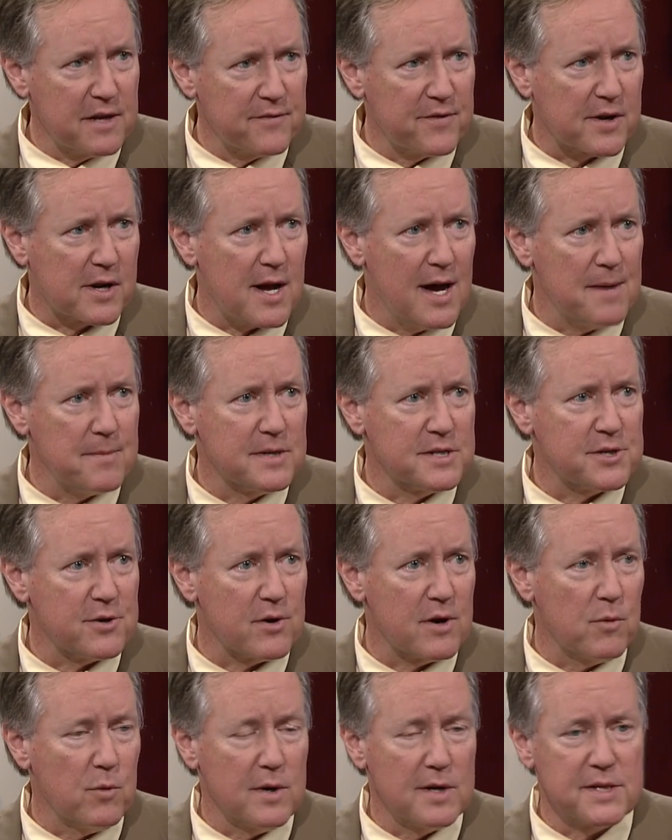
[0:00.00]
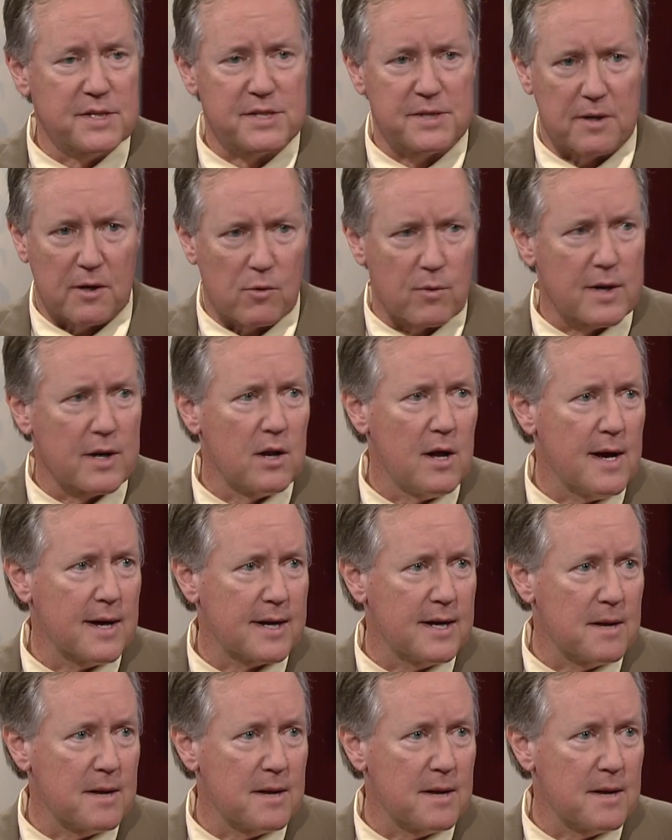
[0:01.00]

the commentary was, and gridlock in